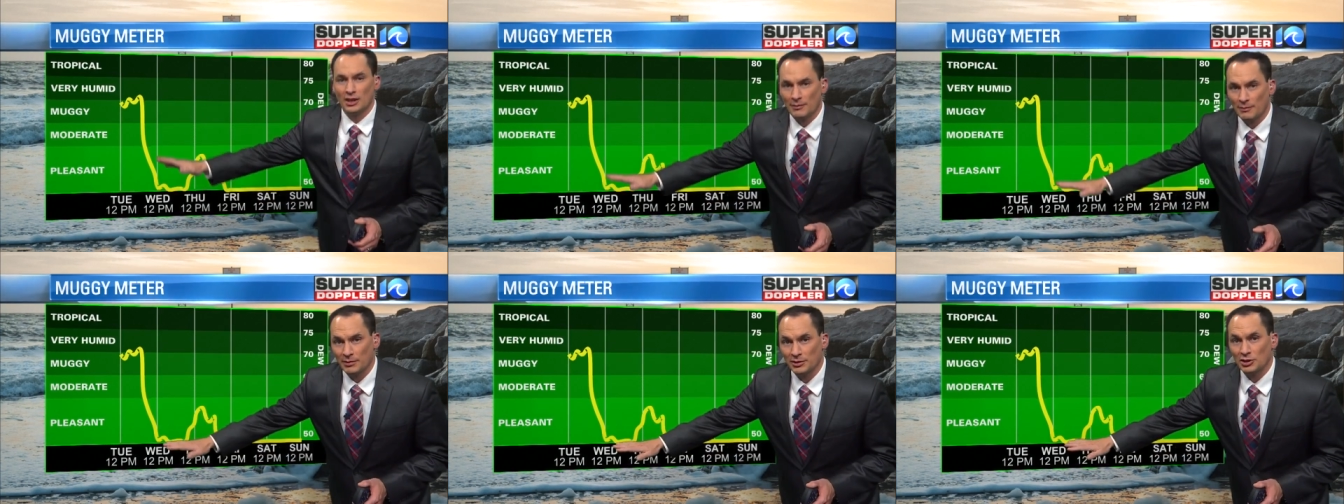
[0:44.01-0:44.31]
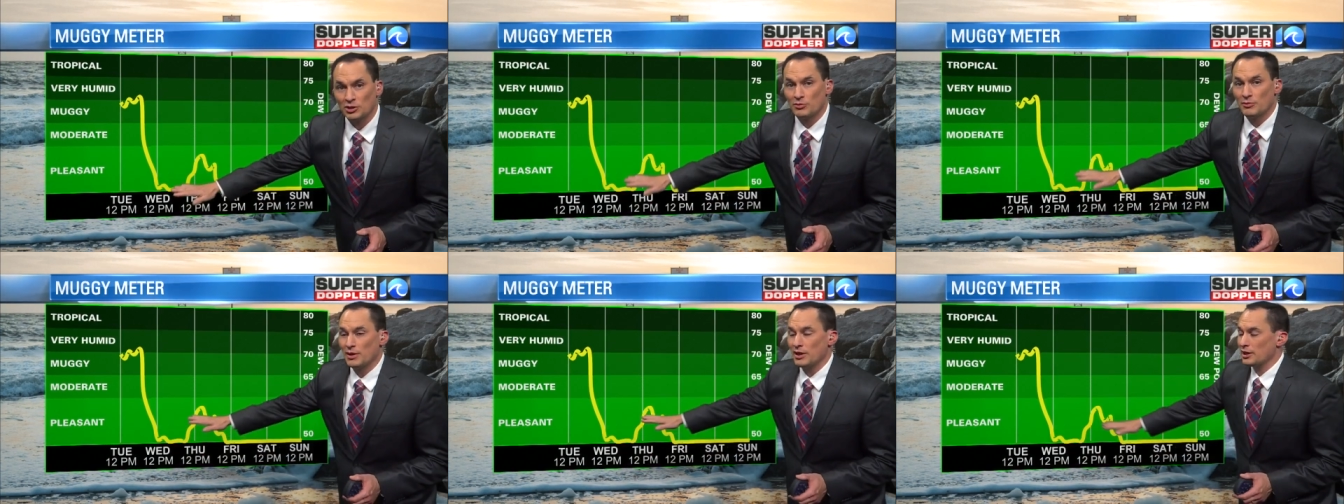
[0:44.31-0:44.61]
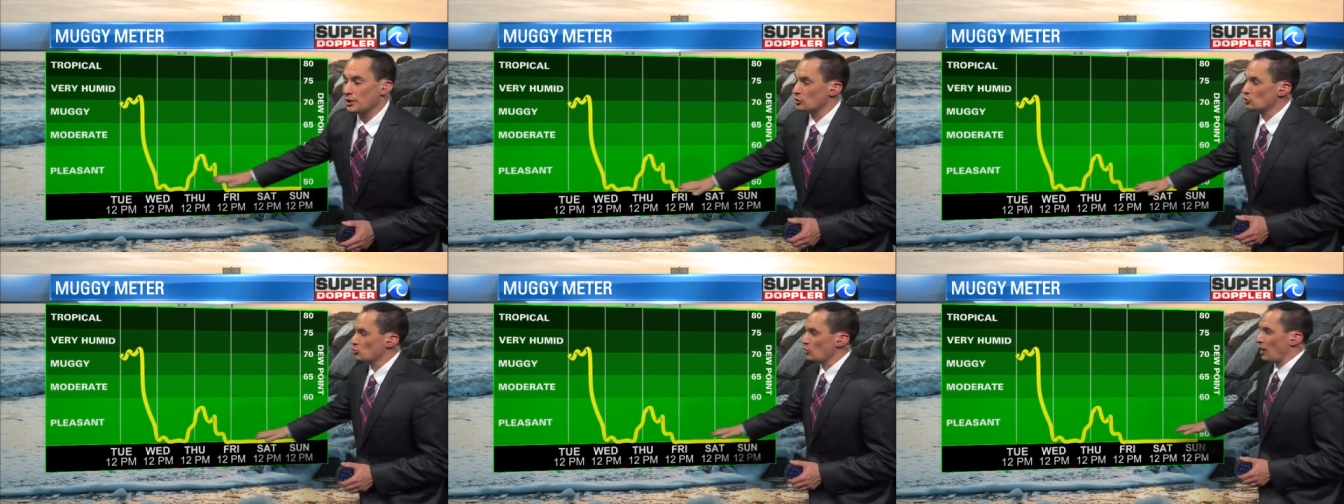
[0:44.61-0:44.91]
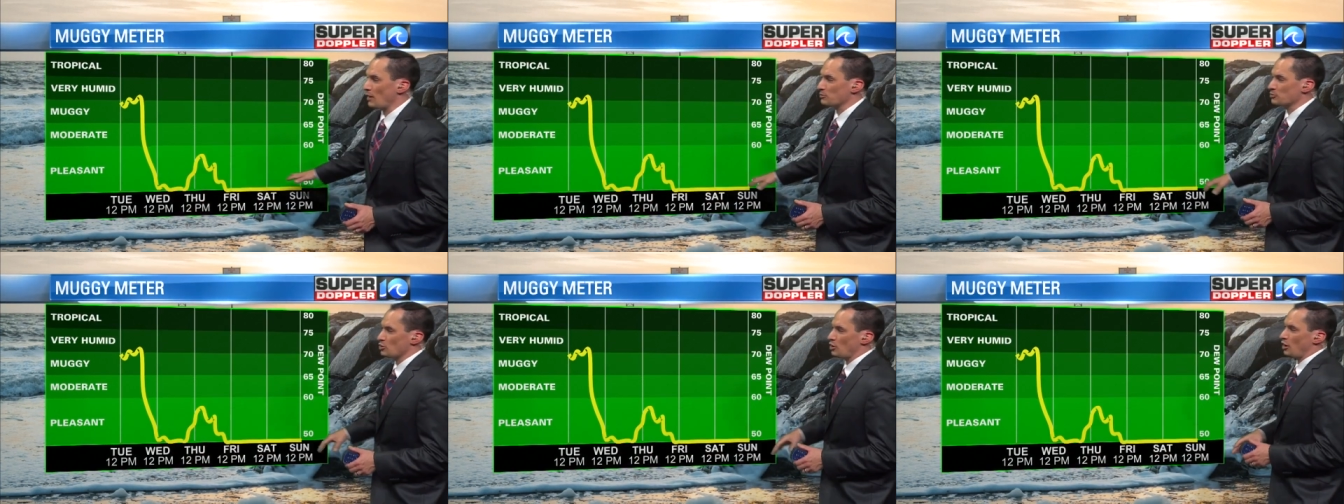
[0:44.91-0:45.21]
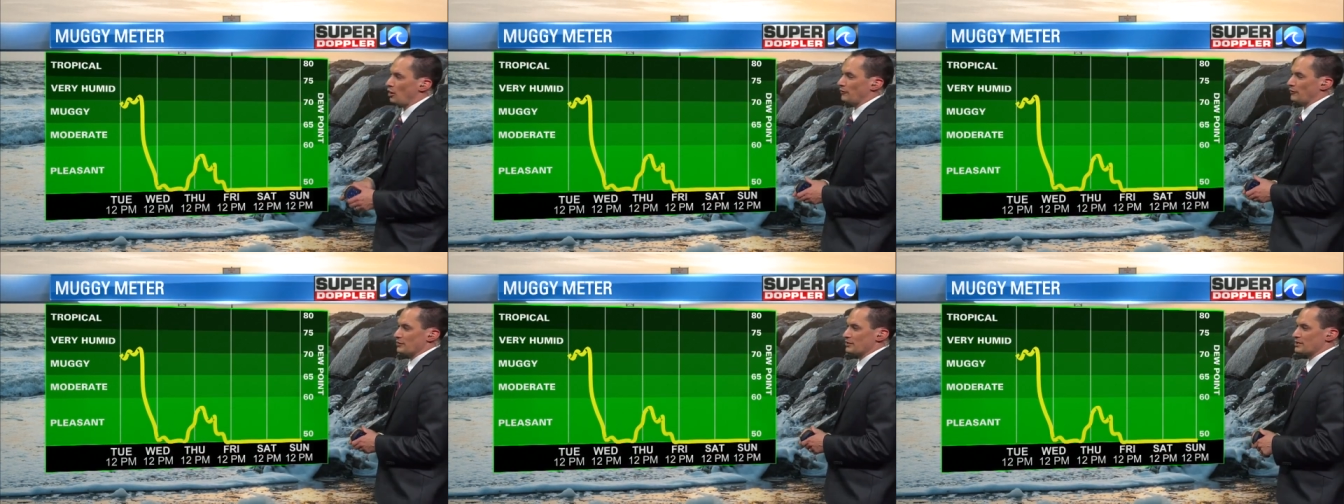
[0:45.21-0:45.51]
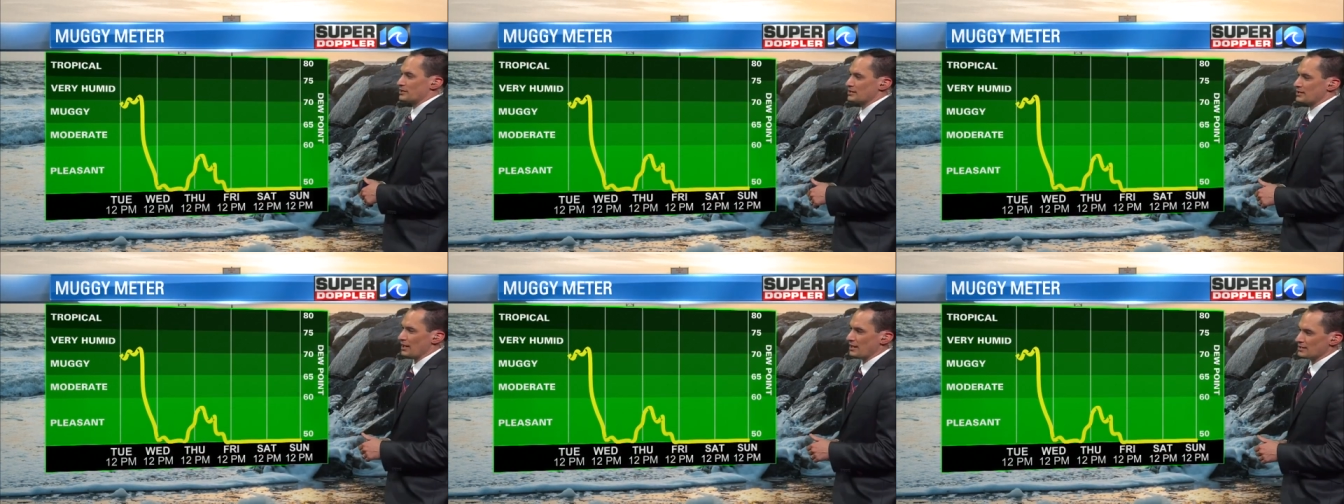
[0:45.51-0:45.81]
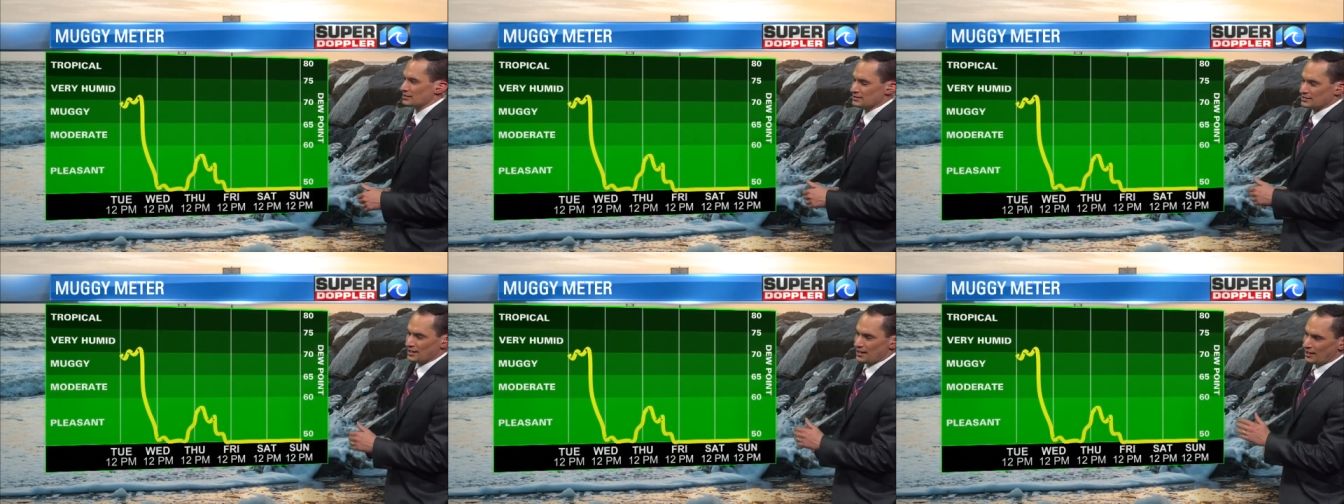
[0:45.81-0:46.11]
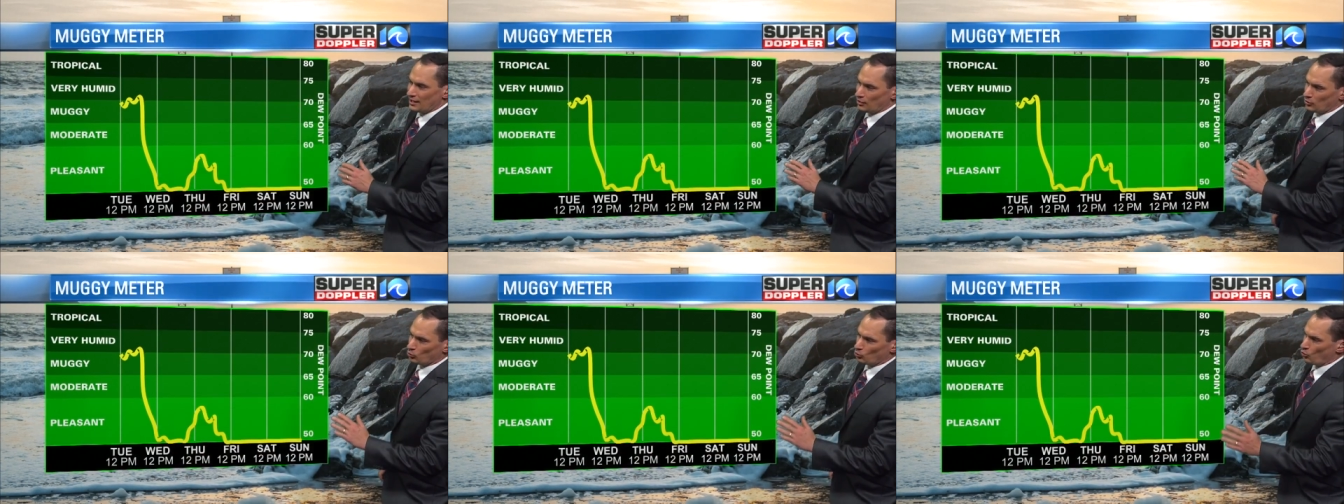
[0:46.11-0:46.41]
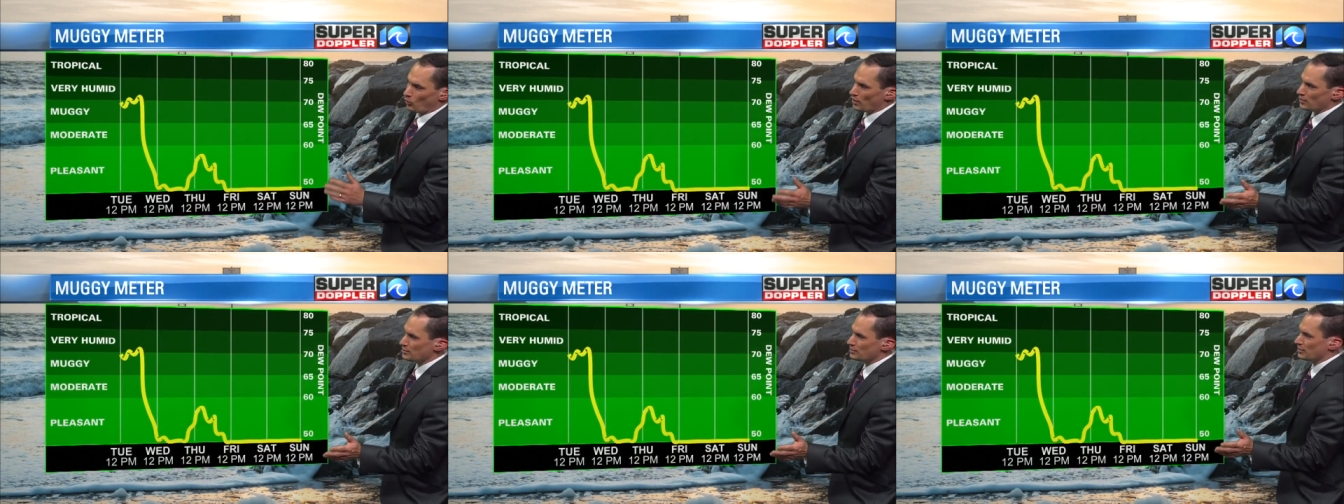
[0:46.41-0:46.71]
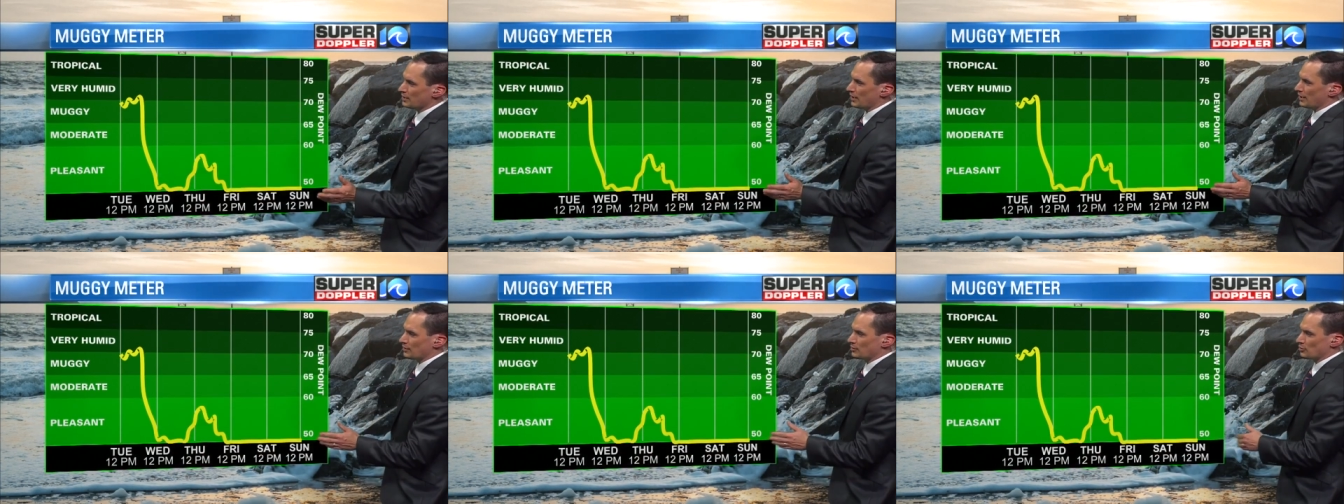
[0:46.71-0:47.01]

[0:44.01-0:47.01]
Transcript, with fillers: but the humidity drops off and stays down Wednesday,